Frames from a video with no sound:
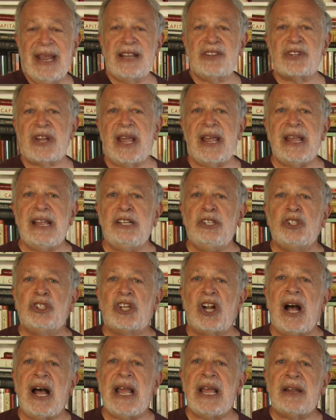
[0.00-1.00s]
It's a
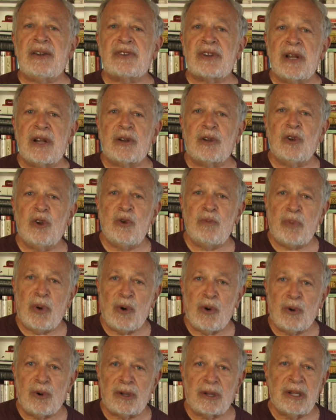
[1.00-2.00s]
giant
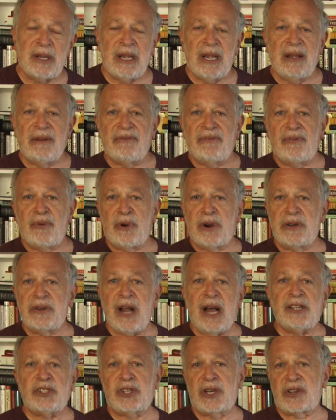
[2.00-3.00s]
loophole for
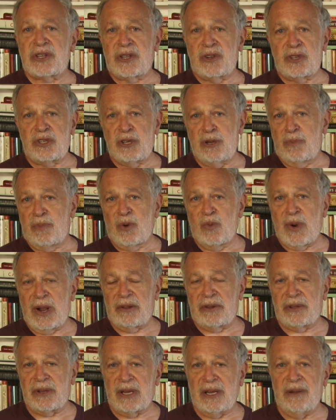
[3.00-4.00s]
not just the super
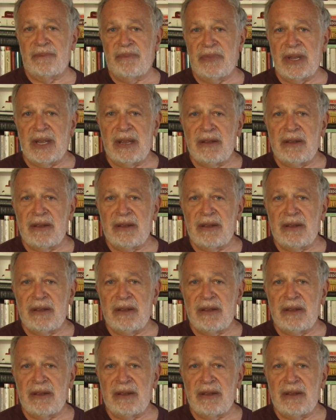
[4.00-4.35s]
wealthy,